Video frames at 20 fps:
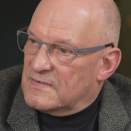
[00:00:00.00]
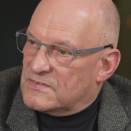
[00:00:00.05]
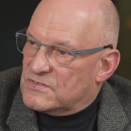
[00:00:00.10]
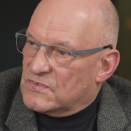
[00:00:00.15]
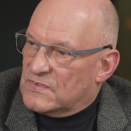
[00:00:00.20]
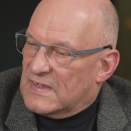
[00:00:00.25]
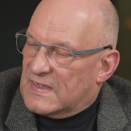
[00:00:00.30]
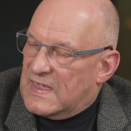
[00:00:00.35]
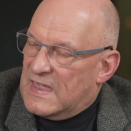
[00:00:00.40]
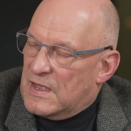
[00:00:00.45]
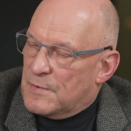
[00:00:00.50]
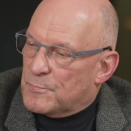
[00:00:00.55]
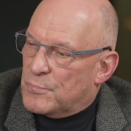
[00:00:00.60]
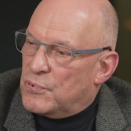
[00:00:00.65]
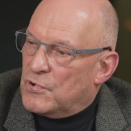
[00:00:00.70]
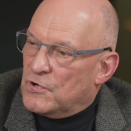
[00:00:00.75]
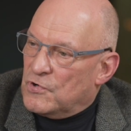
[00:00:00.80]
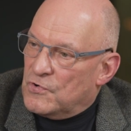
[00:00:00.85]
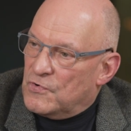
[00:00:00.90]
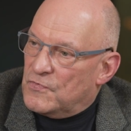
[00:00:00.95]
So they can't
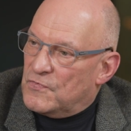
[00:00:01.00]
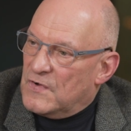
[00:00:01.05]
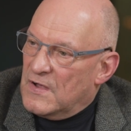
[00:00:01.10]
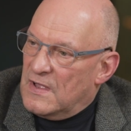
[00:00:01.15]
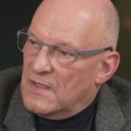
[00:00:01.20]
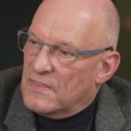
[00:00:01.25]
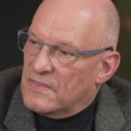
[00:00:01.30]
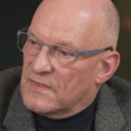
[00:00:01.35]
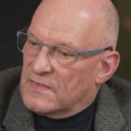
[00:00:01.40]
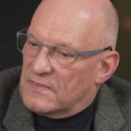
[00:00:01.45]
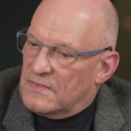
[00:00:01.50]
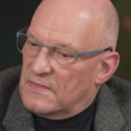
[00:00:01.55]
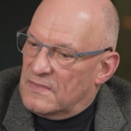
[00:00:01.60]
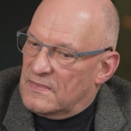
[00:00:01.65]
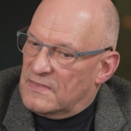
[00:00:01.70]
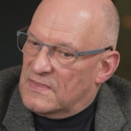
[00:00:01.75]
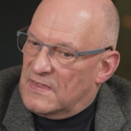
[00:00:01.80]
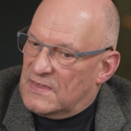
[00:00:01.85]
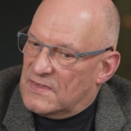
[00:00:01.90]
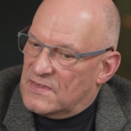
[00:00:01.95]
prove
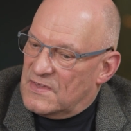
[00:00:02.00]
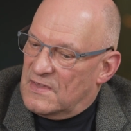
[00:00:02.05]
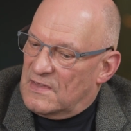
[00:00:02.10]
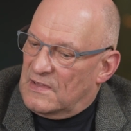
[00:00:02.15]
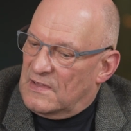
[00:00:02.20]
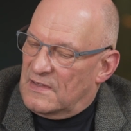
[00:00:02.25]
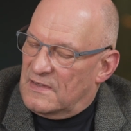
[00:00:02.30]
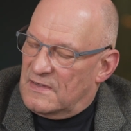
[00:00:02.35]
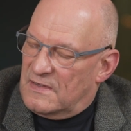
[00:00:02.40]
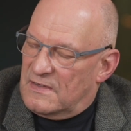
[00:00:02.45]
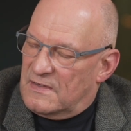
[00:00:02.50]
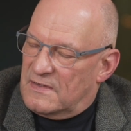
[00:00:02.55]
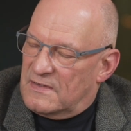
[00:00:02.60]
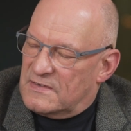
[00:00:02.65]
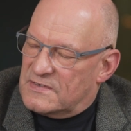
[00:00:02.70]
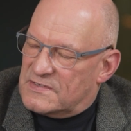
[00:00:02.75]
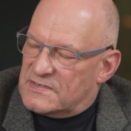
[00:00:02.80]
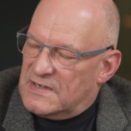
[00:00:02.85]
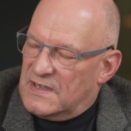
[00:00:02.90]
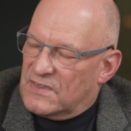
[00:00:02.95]
that
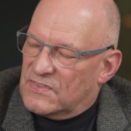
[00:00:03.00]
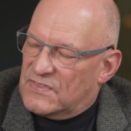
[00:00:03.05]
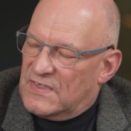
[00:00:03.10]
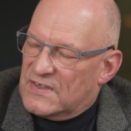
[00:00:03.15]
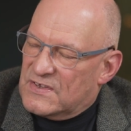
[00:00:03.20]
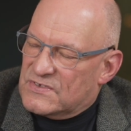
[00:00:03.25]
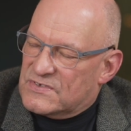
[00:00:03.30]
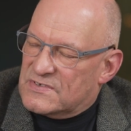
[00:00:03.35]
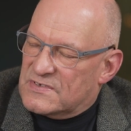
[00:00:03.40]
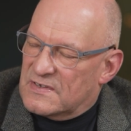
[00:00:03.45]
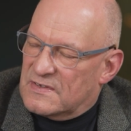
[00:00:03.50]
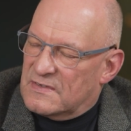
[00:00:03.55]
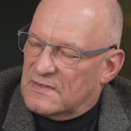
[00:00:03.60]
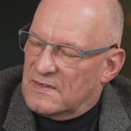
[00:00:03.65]
seeing things,